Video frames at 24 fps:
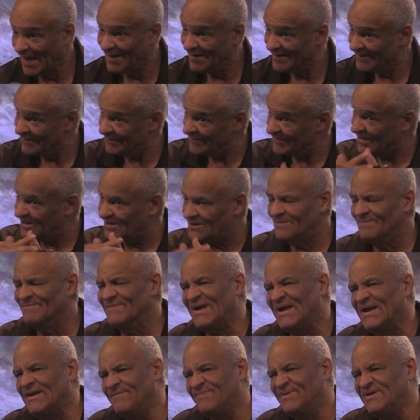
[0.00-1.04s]
Well,
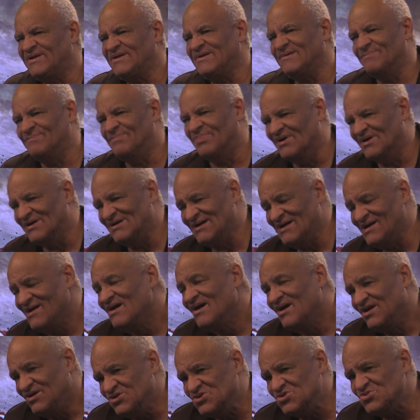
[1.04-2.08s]
maybe, but
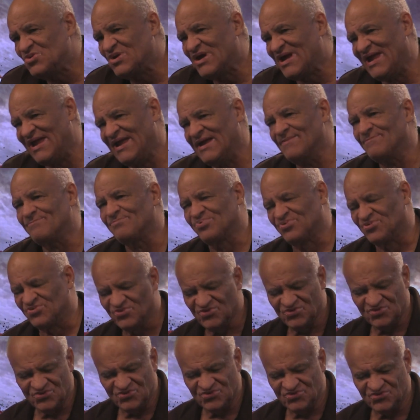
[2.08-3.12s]
you can't
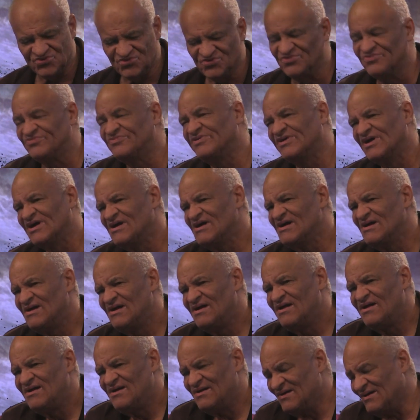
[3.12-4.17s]
prove
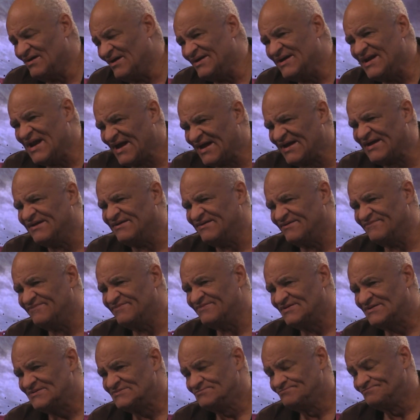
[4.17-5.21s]
a negative.
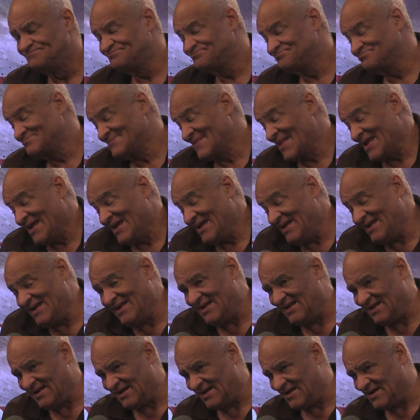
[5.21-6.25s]

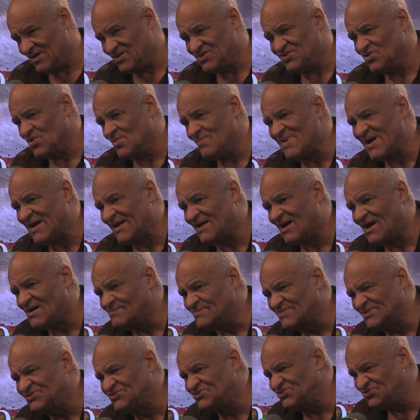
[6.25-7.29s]
And no matter how
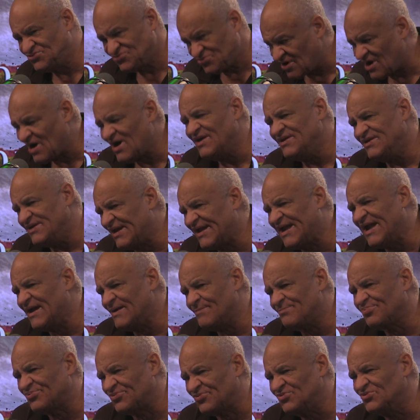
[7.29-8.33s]
much you try, you can't
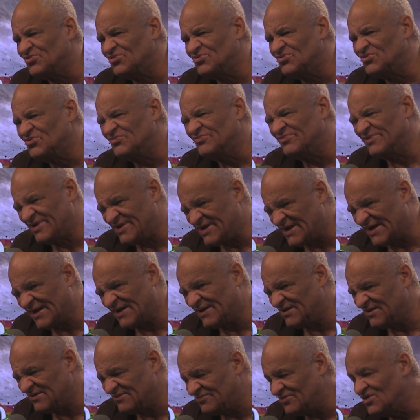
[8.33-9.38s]
prove a
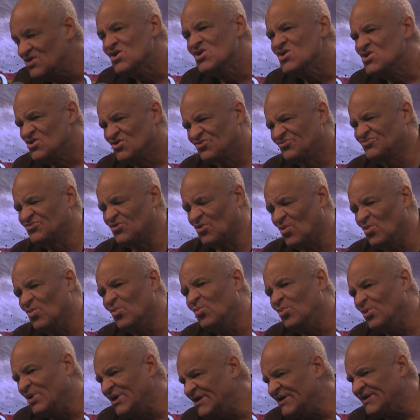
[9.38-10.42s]
negative. So
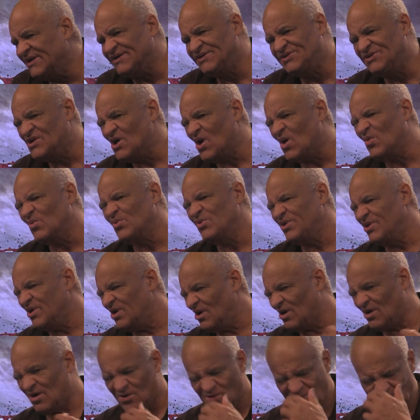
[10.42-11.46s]
we don't
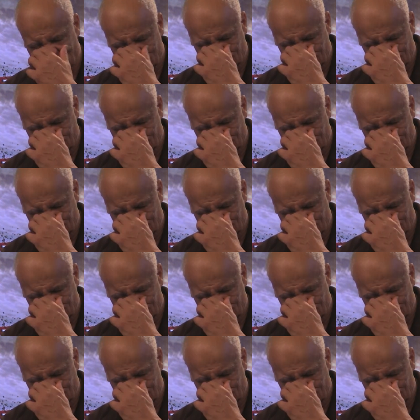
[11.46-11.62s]
know.